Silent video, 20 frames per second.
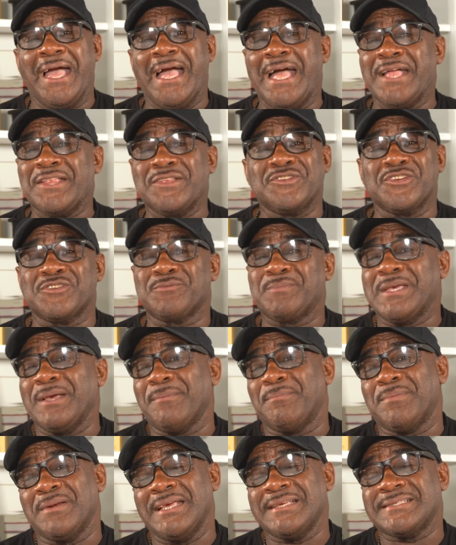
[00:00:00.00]
and just be a
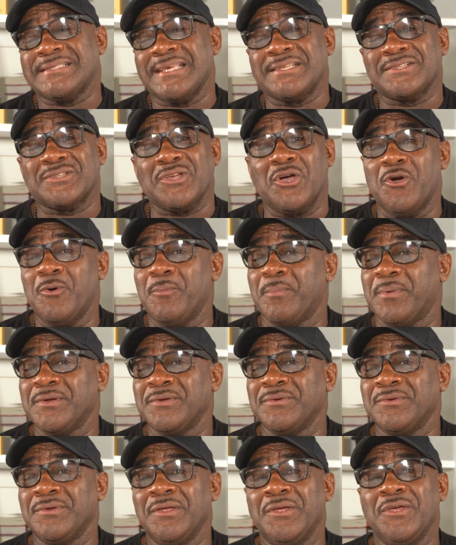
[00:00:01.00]
place that is
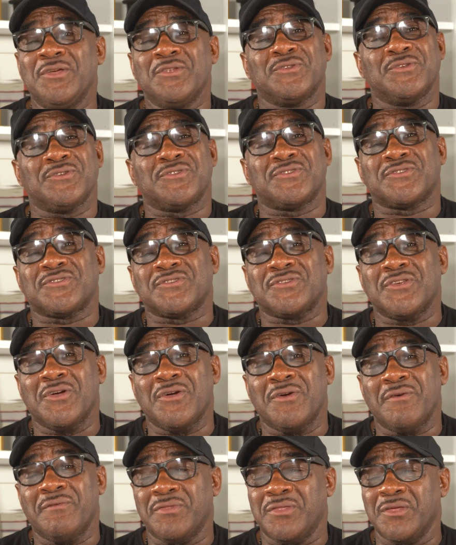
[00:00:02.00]
open to
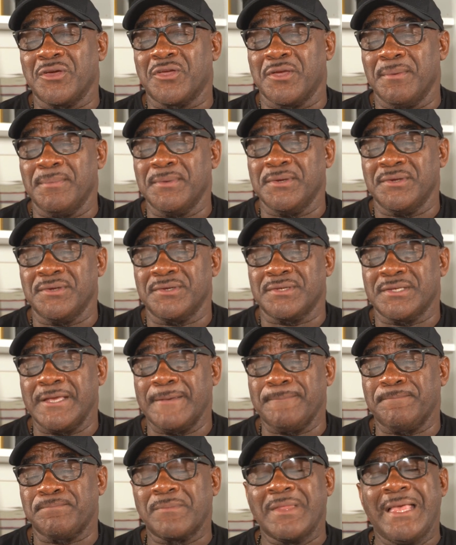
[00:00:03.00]
serve the community.